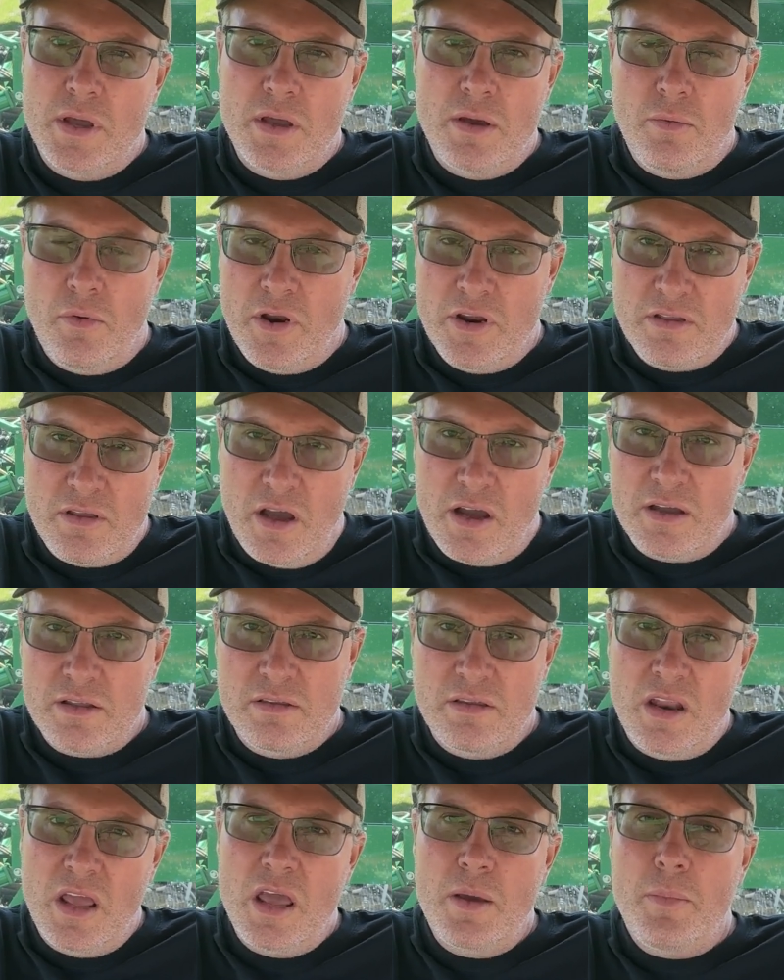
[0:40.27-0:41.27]
want to talk
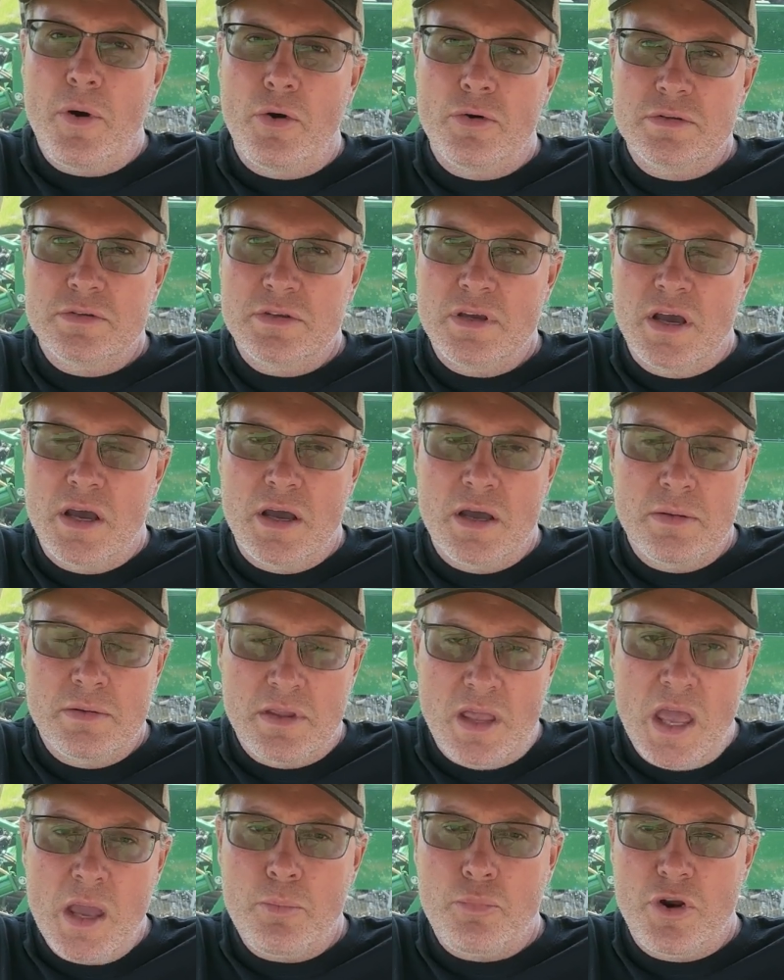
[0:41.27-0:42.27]
today about
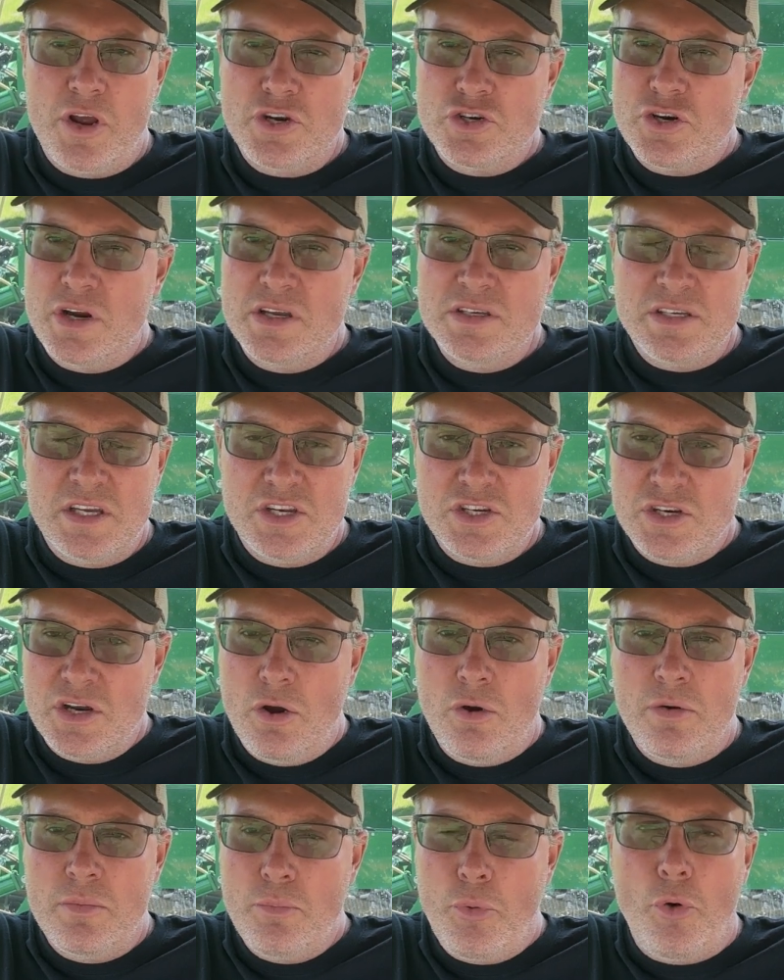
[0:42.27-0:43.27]
tank pressurization,
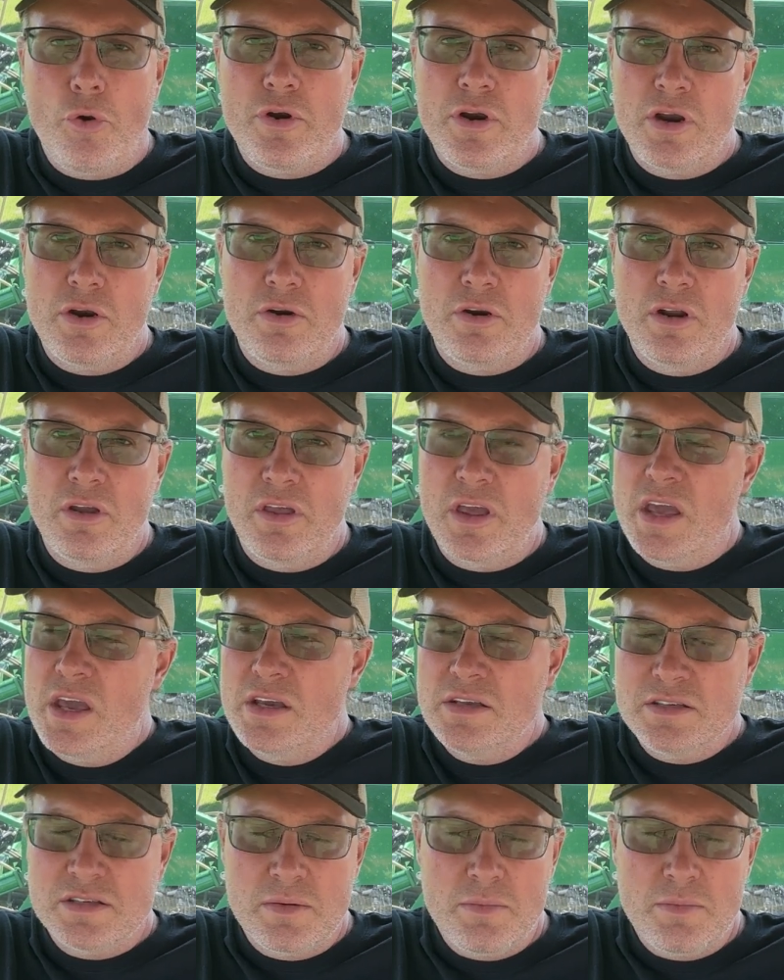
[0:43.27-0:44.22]
how important it really is.